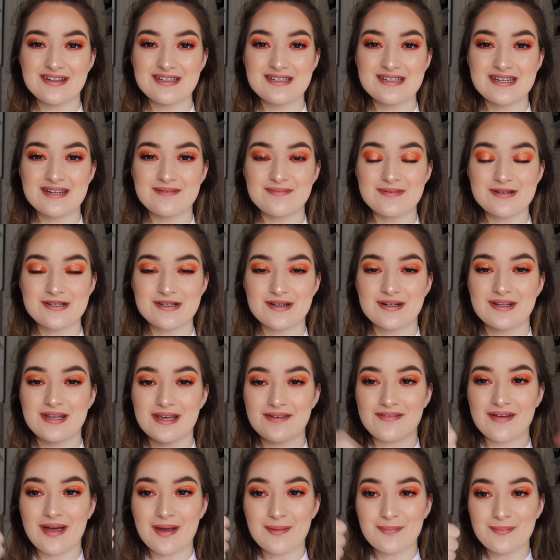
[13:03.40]
did, be sure to
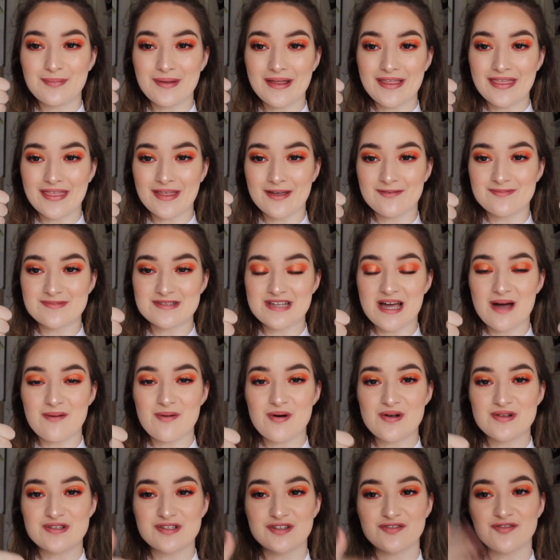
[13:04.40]
give it a big thumbs up.
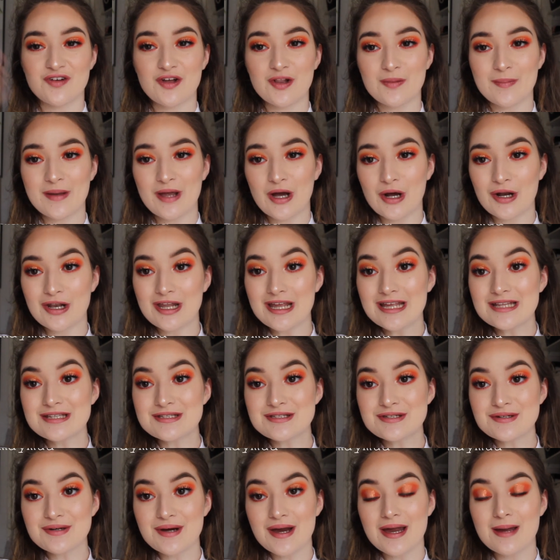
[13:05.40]
Also follow me on
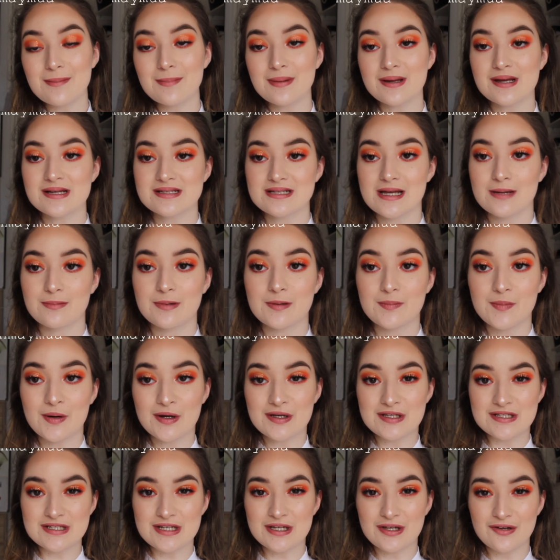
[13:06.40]
Instagram because I'll be
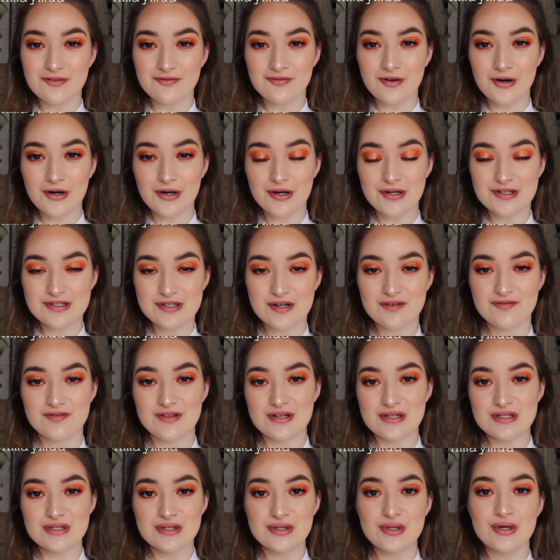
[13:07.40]
posting photos of
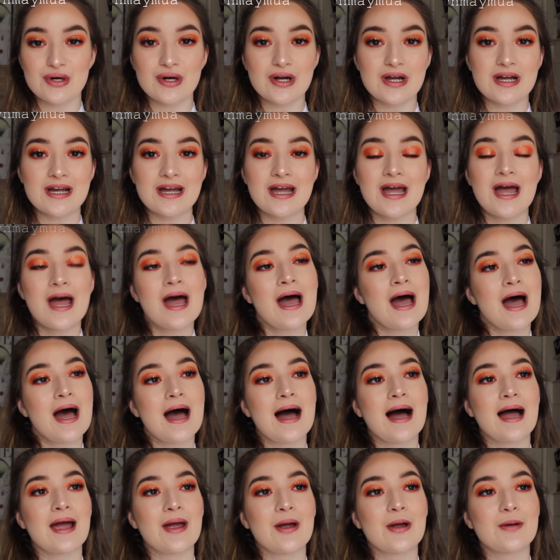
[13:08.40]
this look.
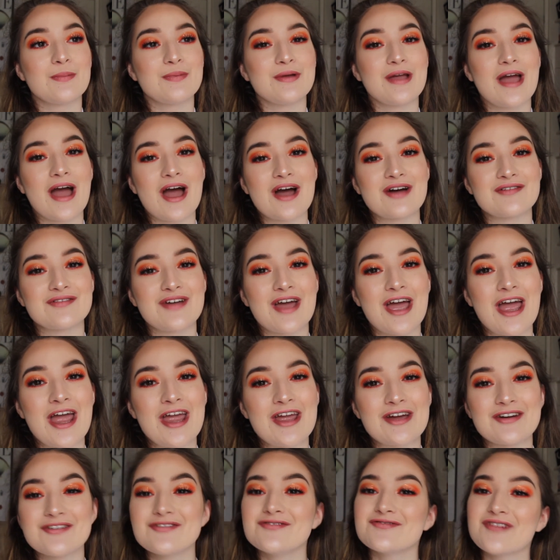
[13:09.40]
I hope you have
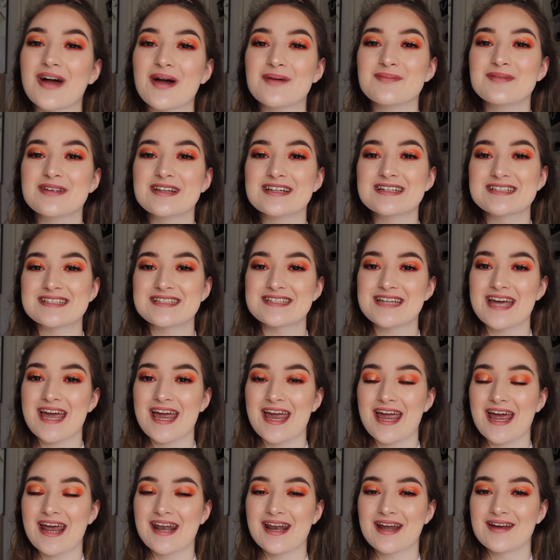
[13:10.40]
a fabulous
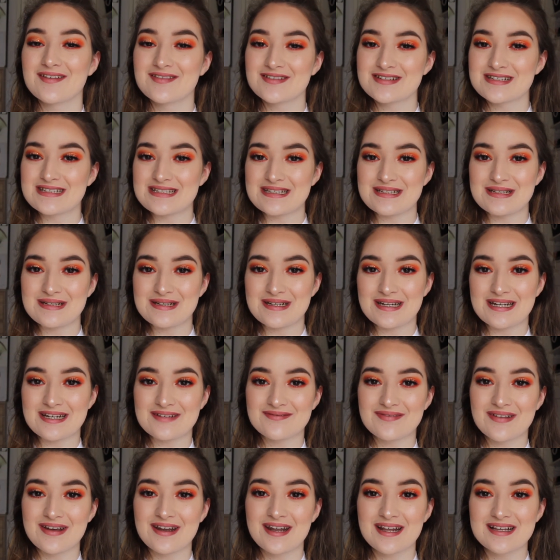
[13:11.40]
day and I will see you in
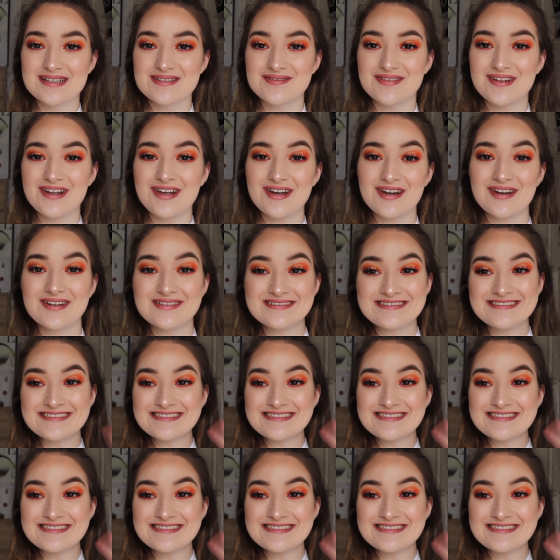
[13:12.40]
my next video.